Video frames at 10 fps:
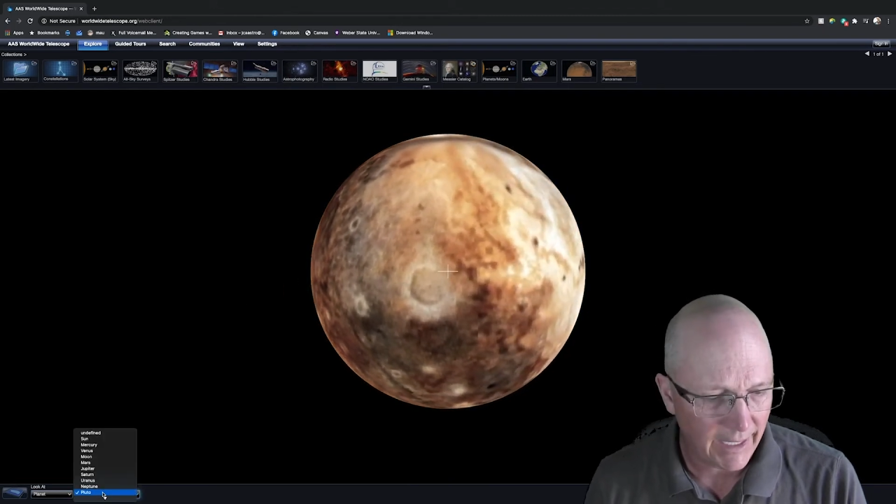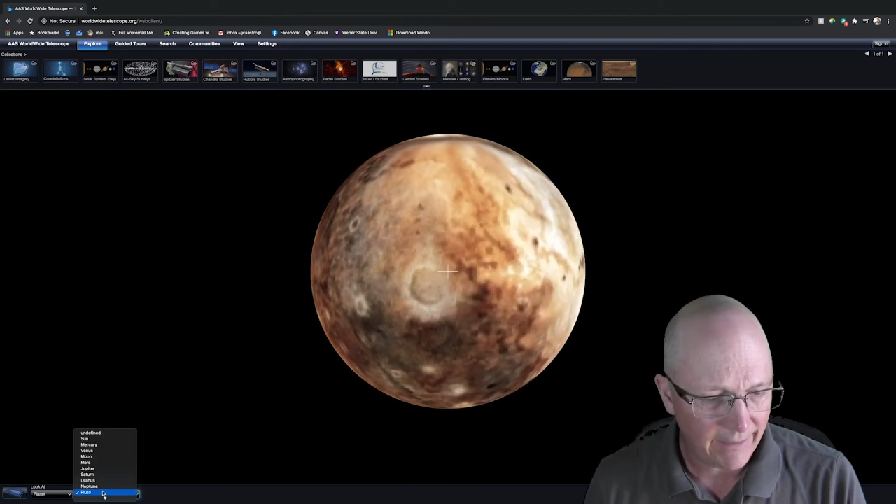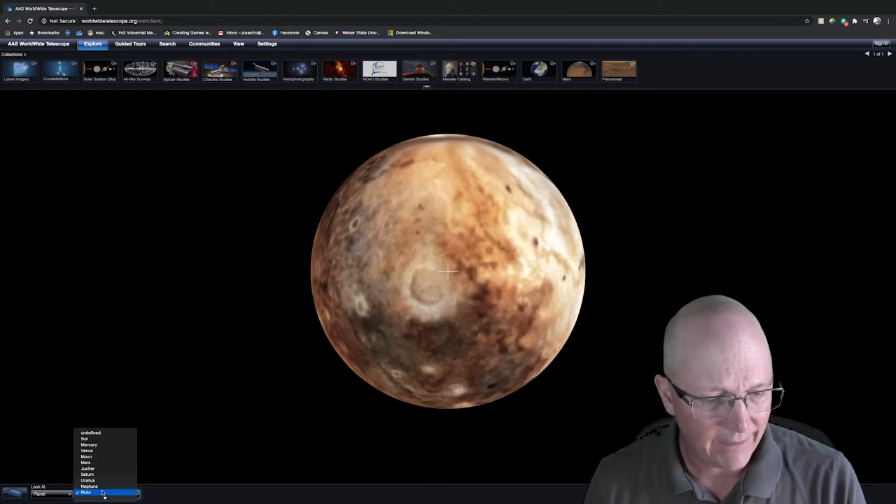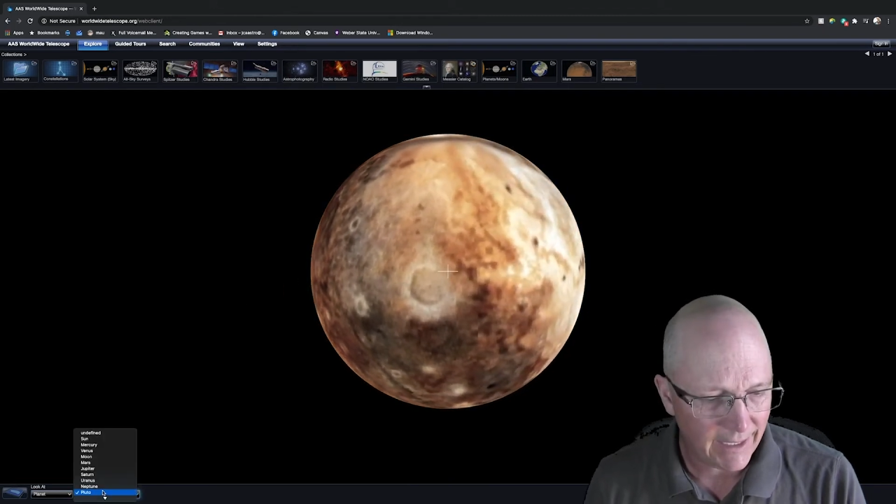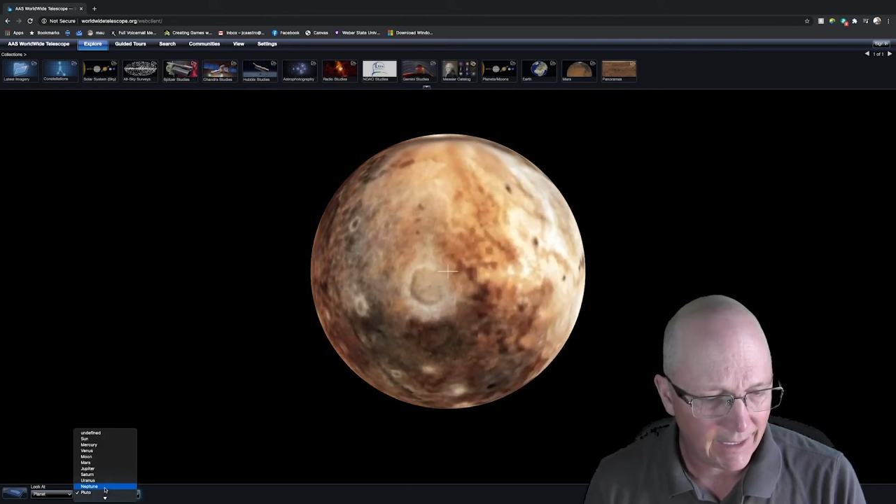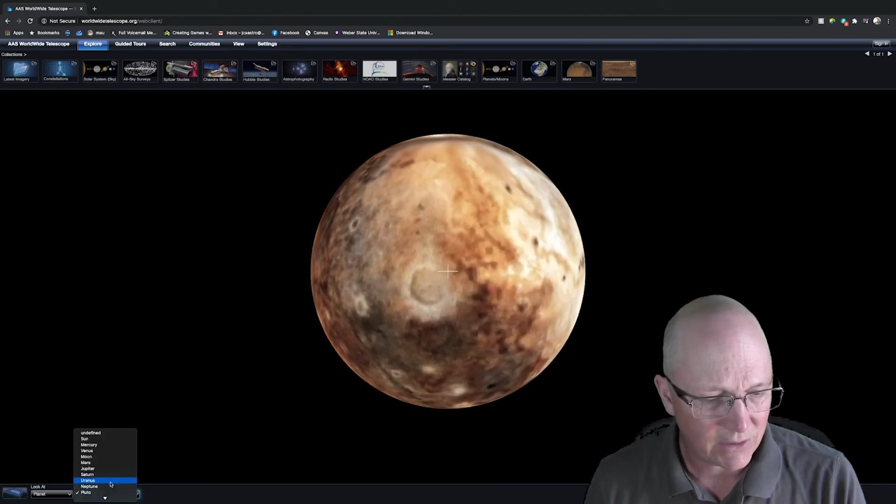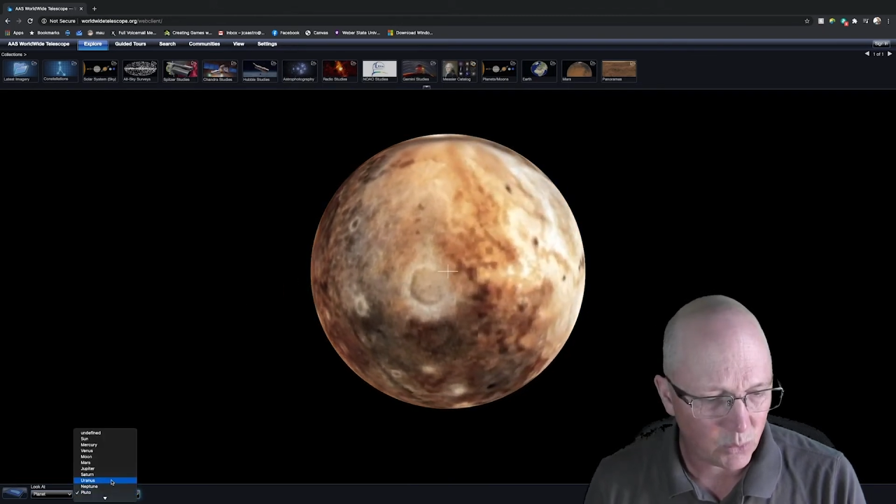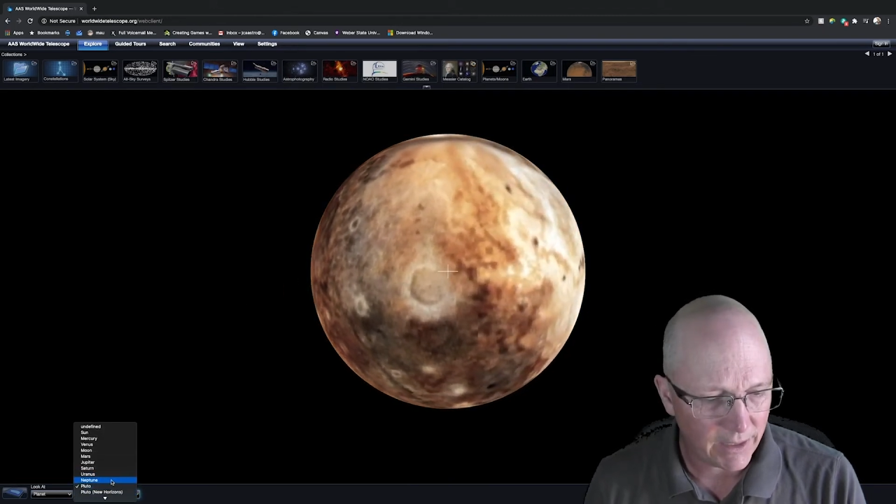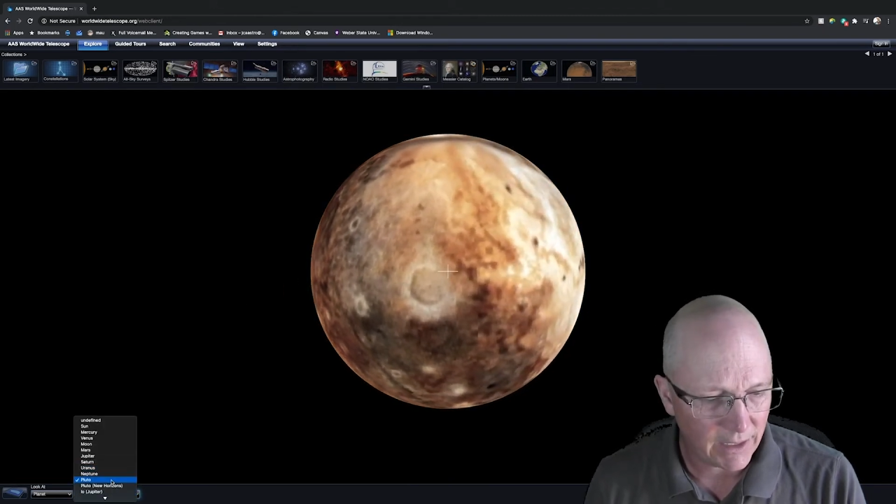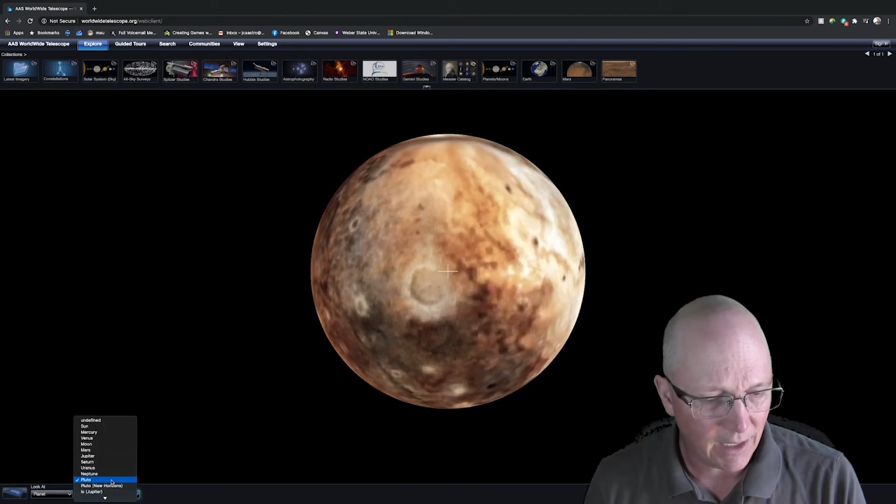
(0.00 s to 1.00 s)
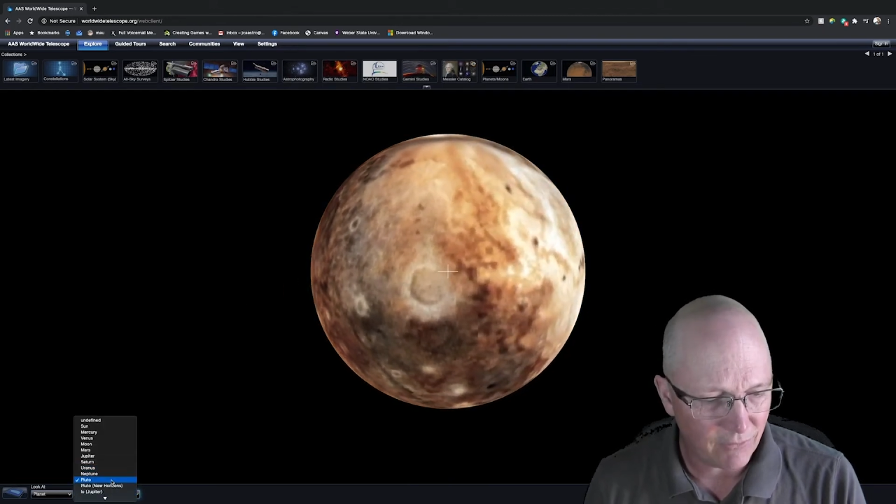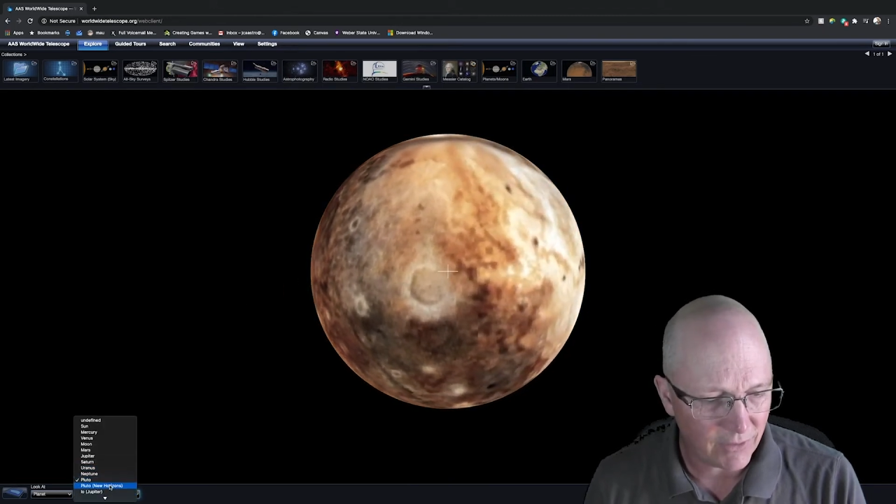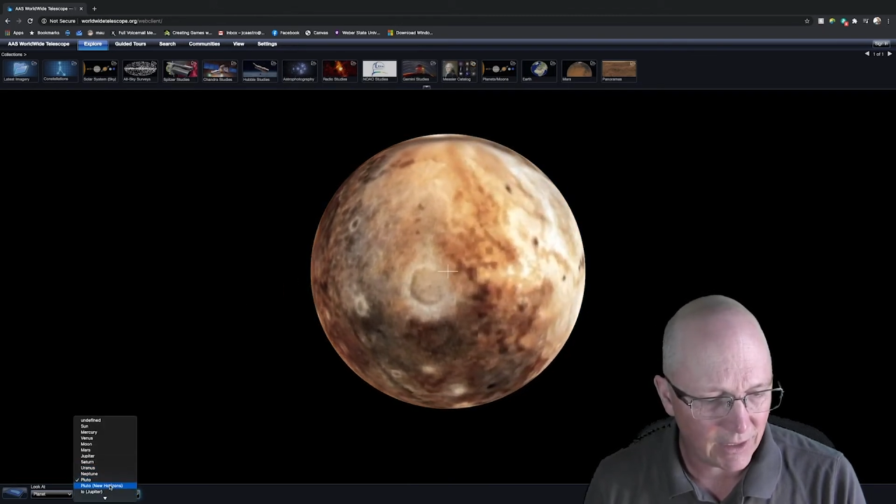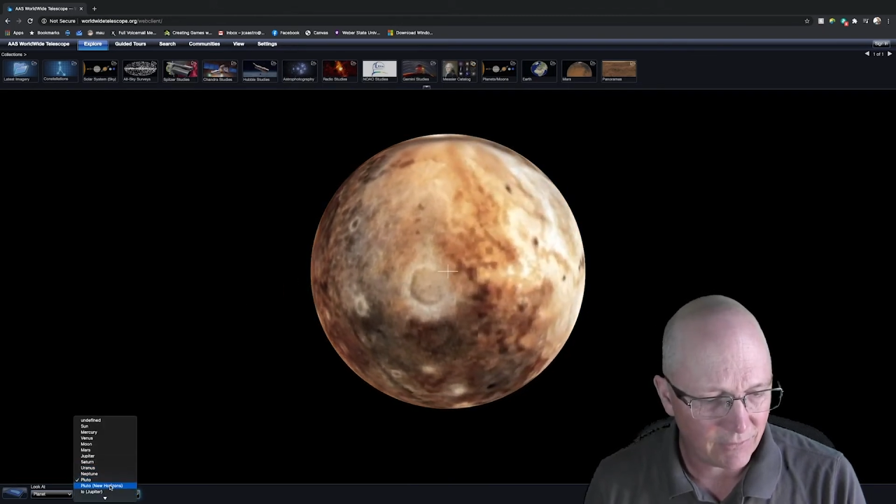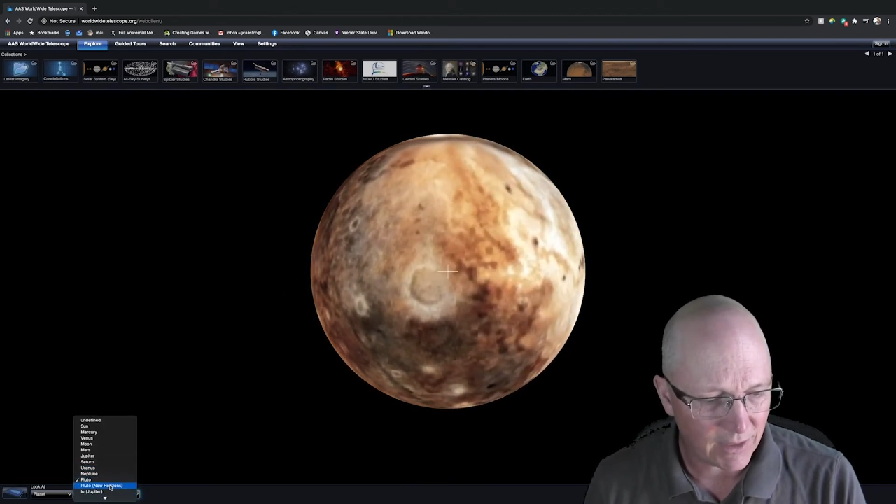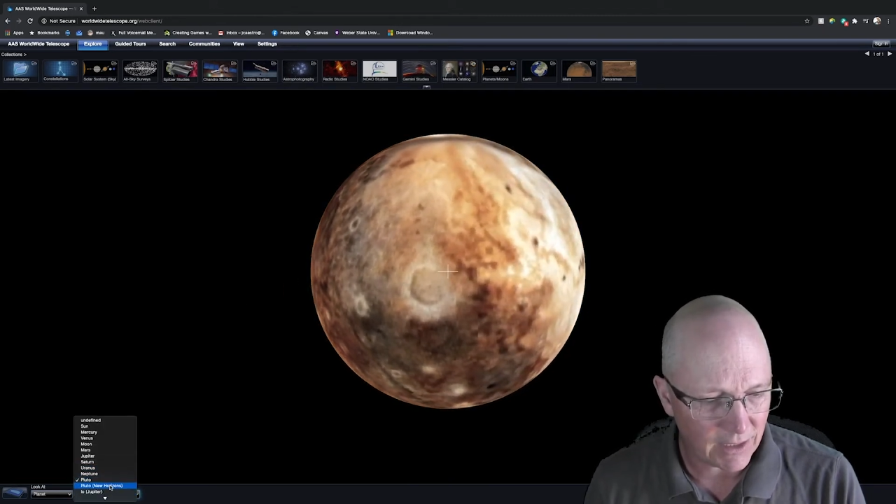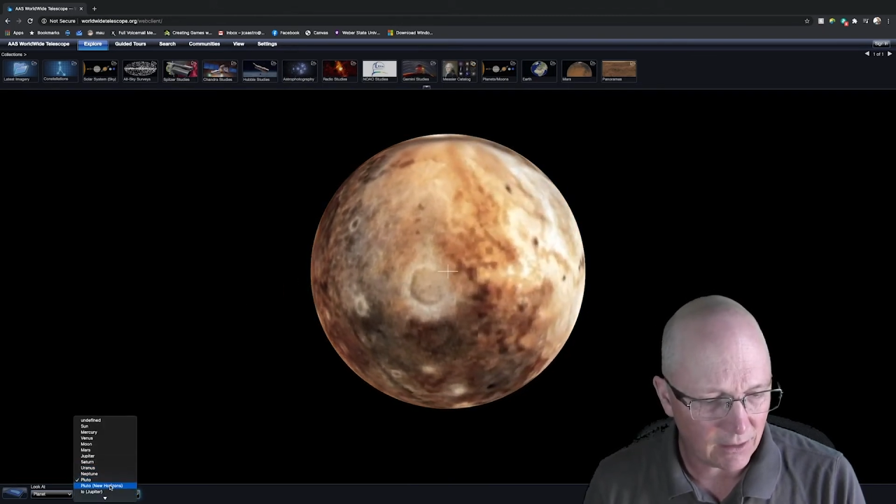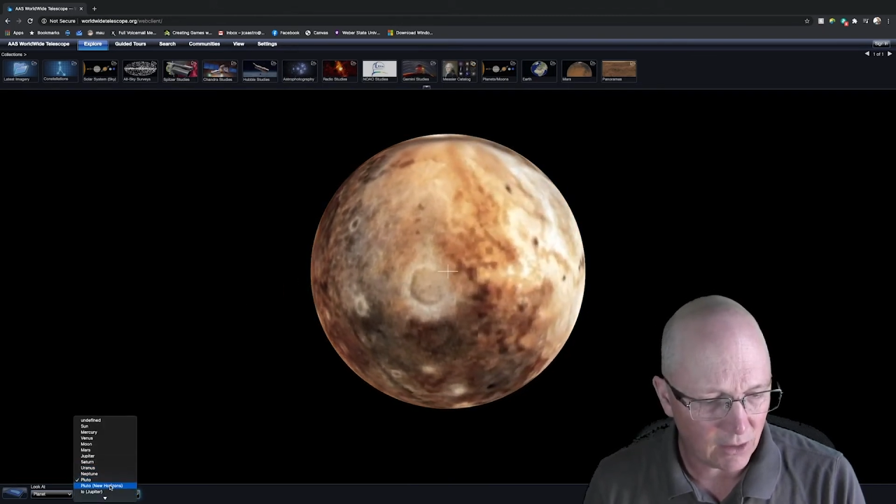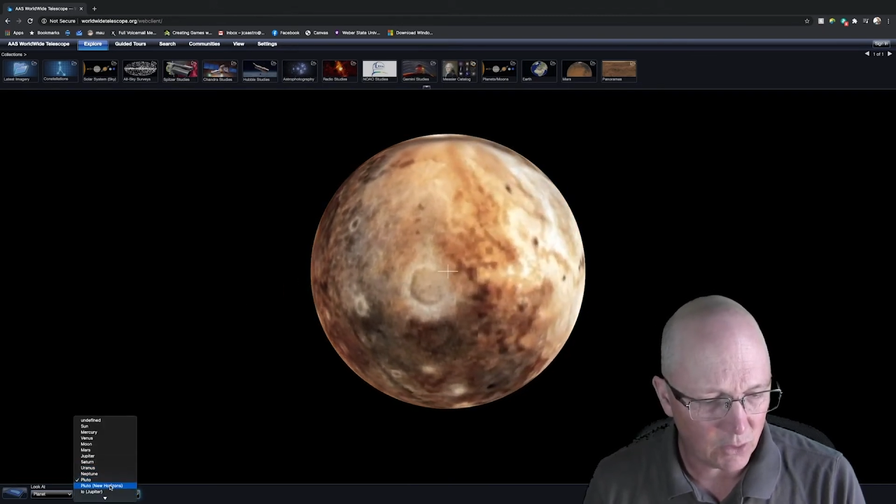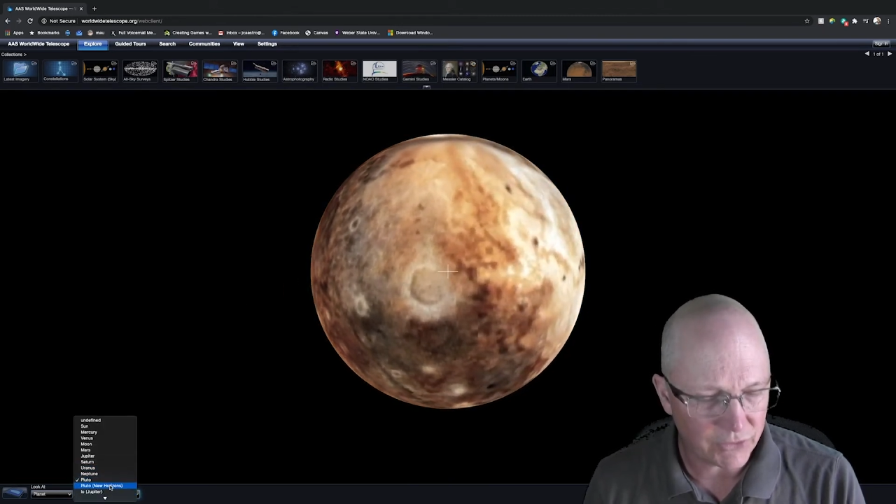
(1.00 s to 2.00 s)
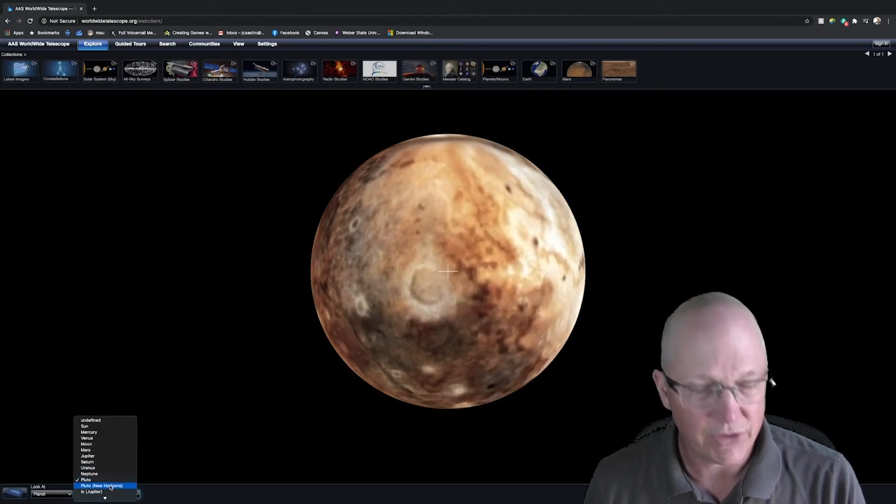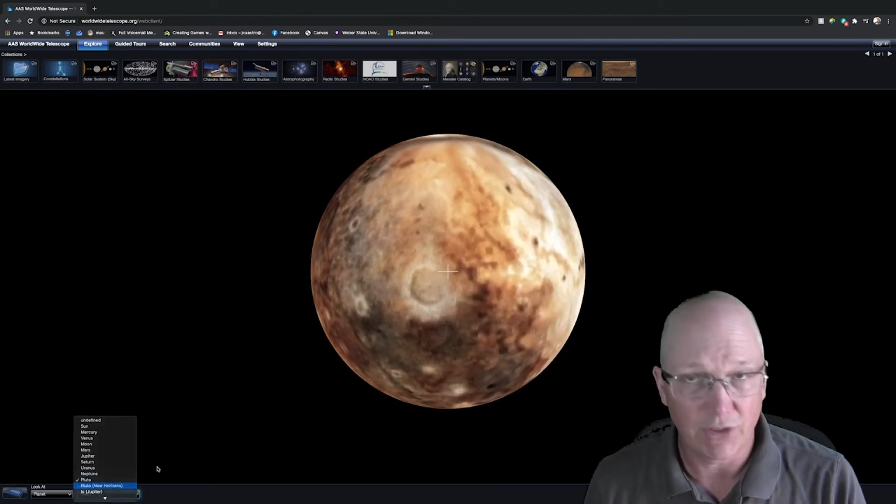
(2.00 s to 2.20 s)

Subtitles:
And then as we got very, very close,